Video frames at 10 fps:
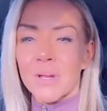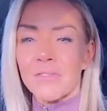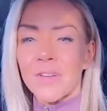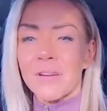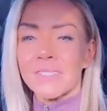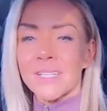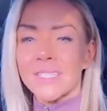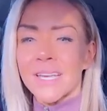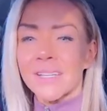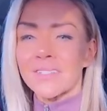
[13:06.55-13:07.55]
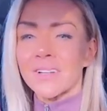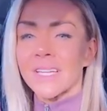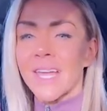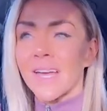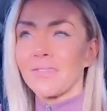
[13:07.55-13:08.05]
But if you have tons of
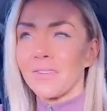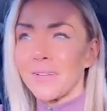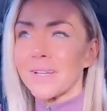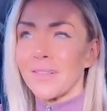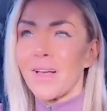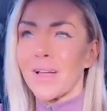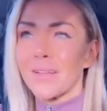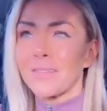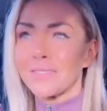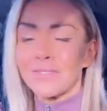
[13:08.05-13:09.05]
extra, yeah, if you eat a lot of